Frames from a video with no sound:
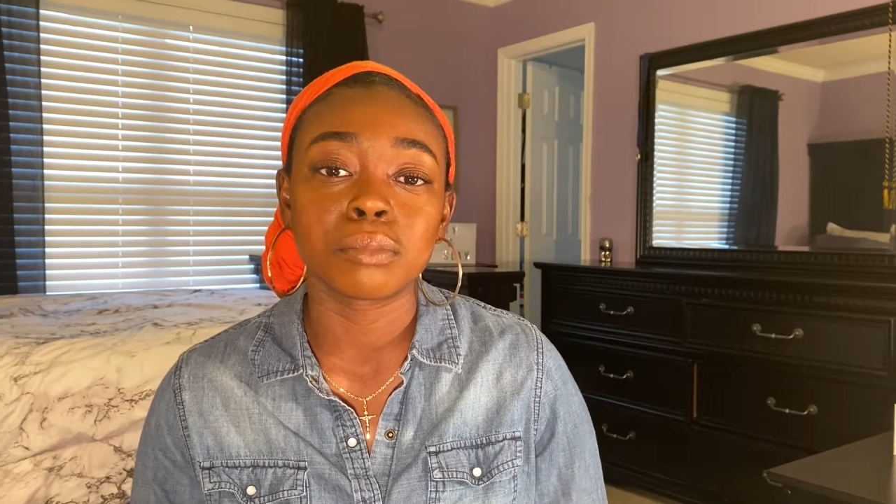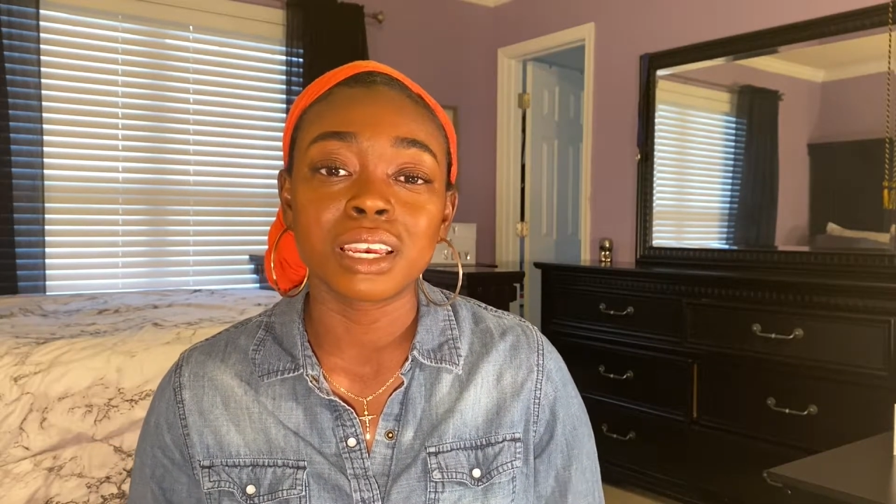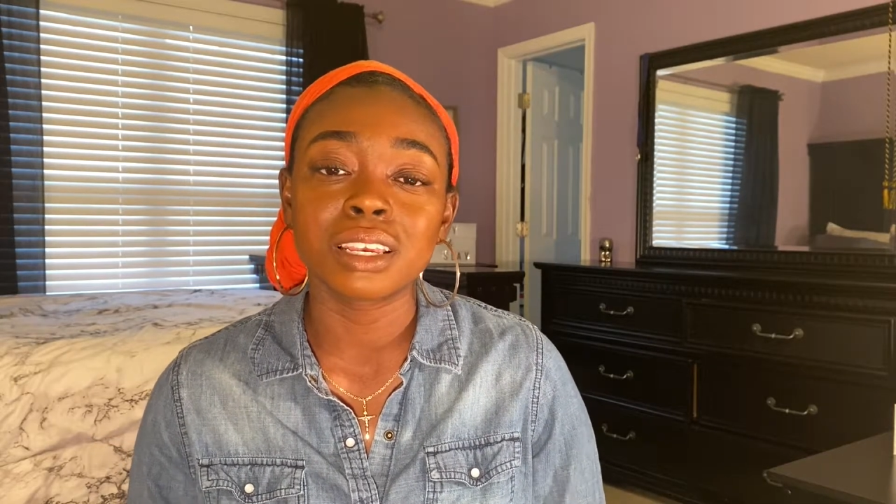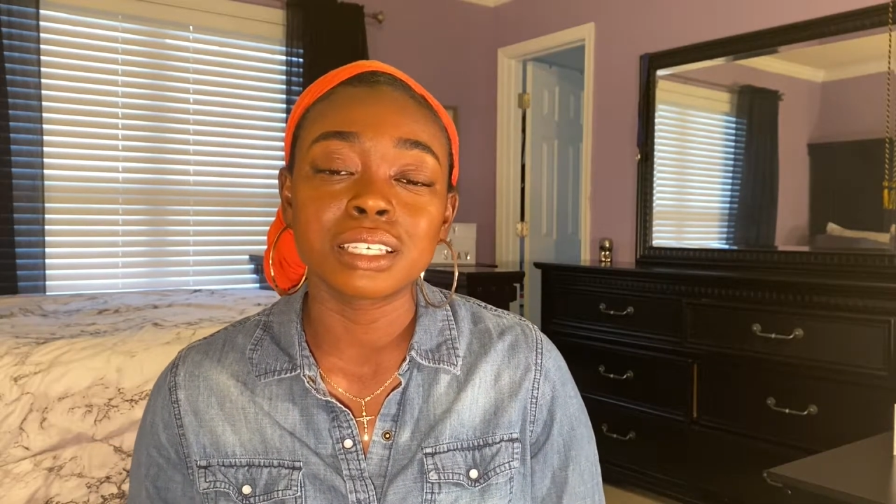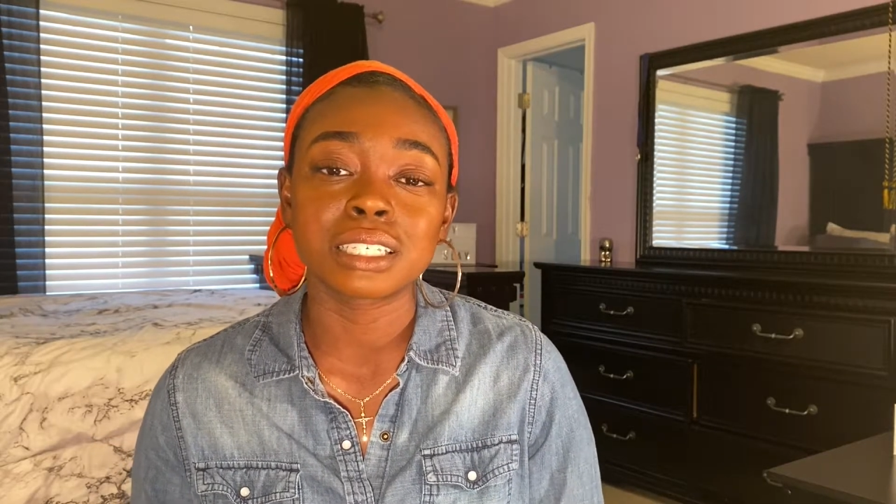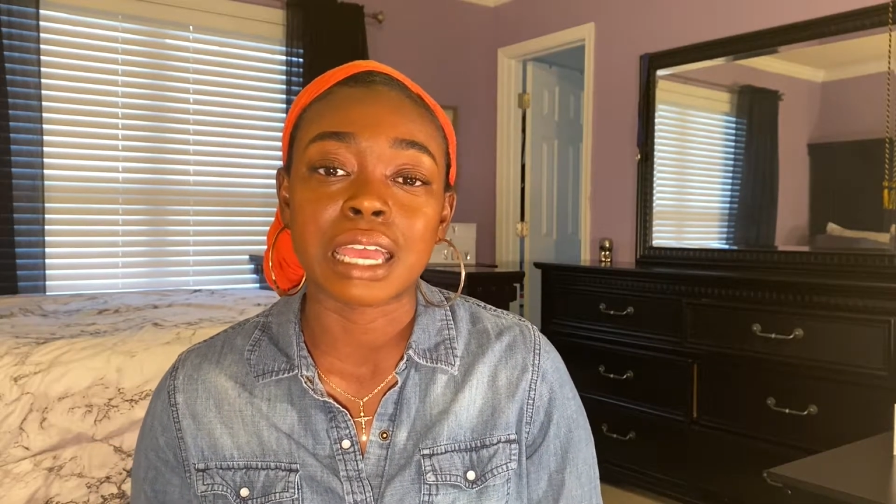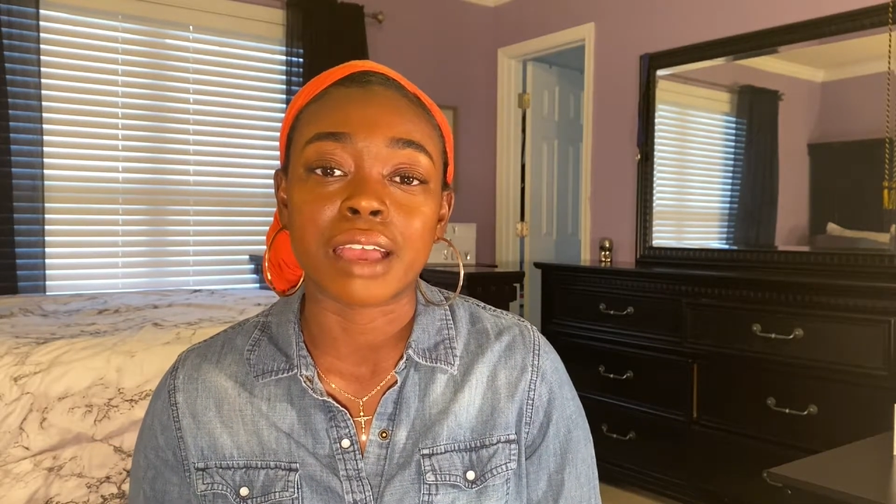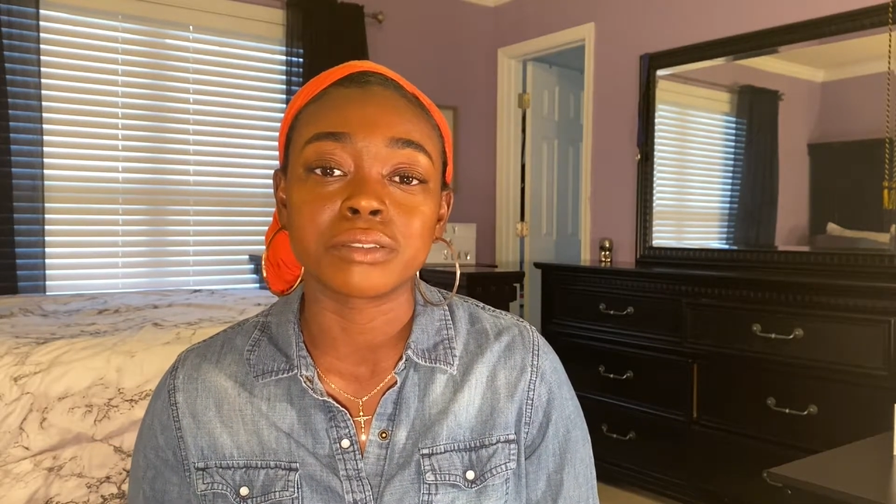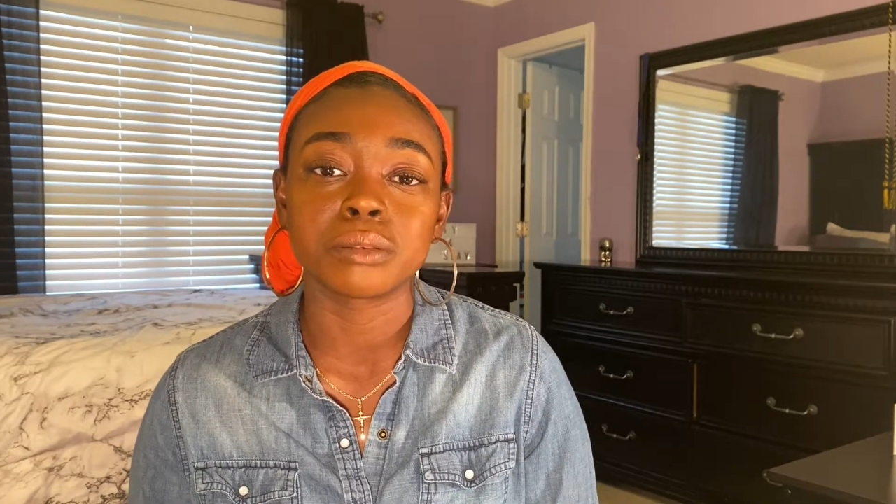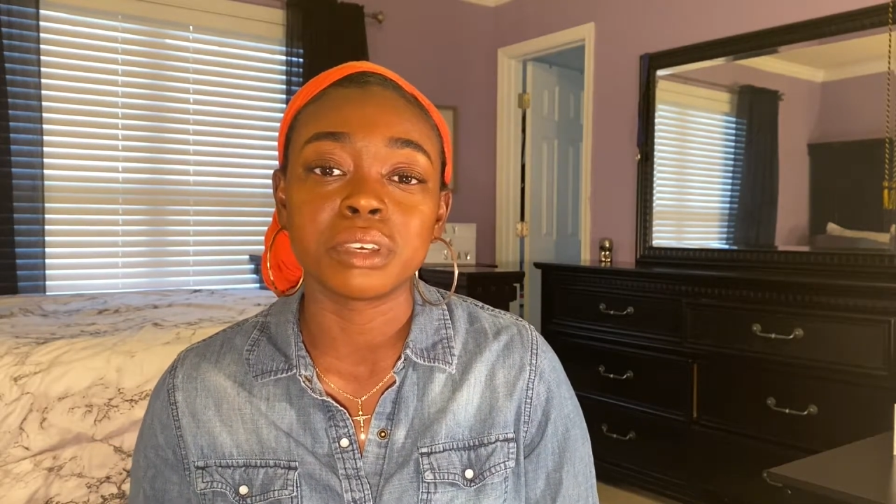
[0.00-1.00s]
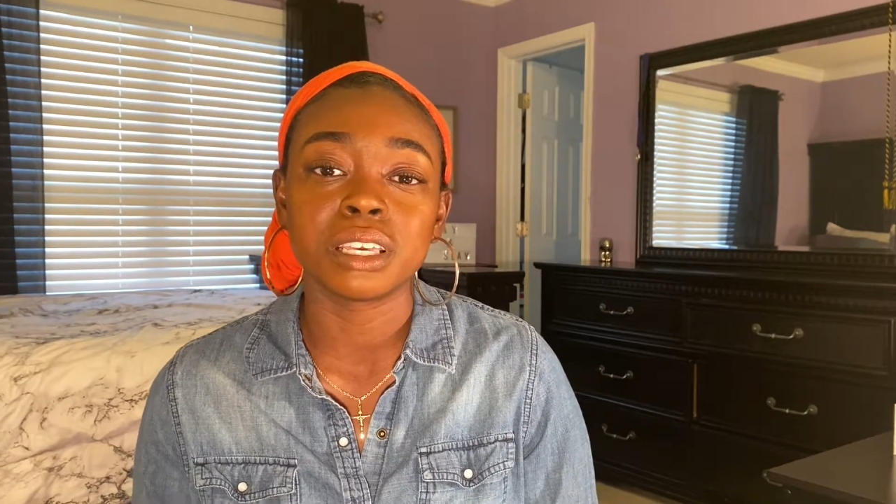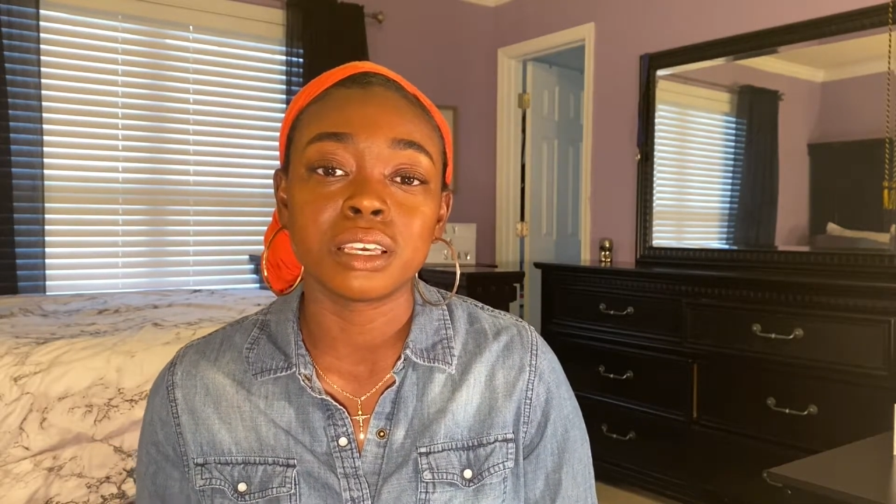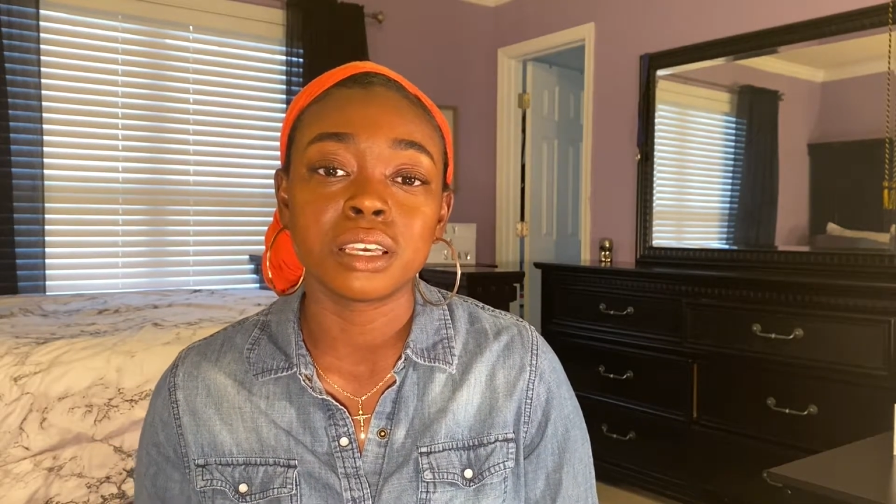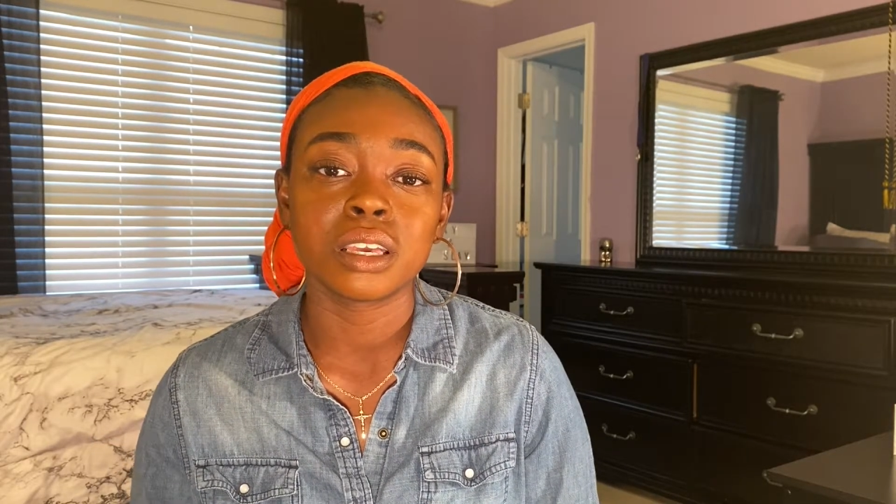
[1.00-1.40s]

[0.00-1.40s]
but it doesn't have to be.